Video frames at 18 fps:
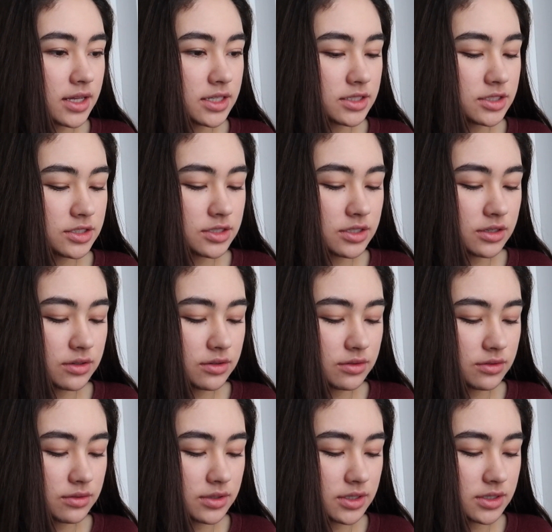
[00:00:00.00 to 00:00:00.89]
and
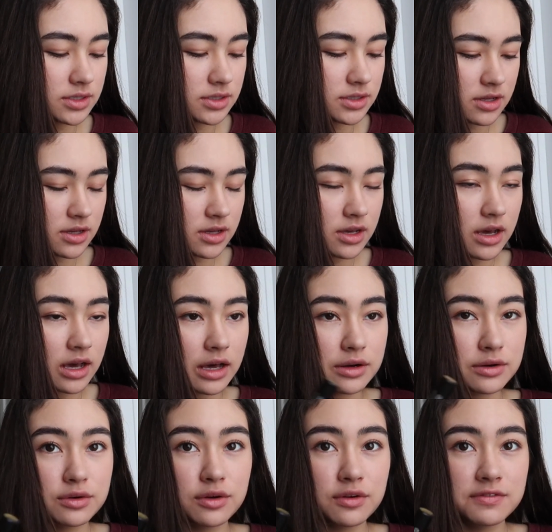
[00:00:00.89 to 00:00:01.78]
so
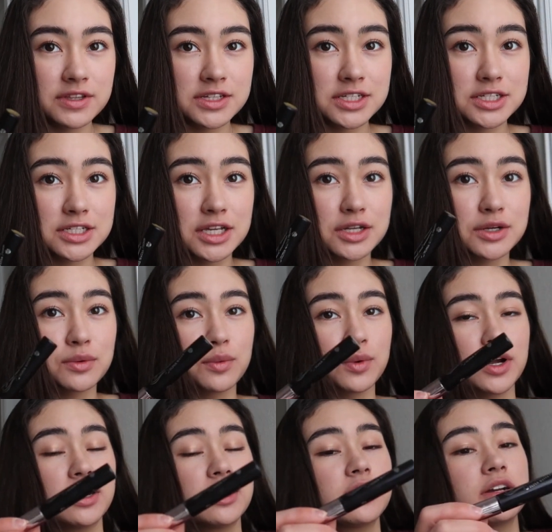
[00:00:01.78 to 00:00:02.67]
I don't know if this is gonna
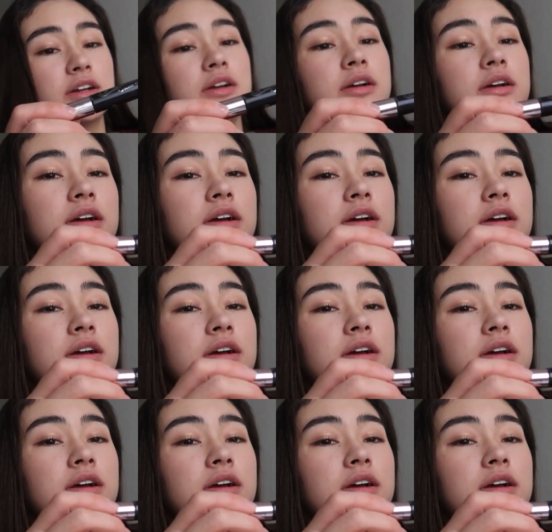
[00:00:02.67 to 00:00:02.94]
work.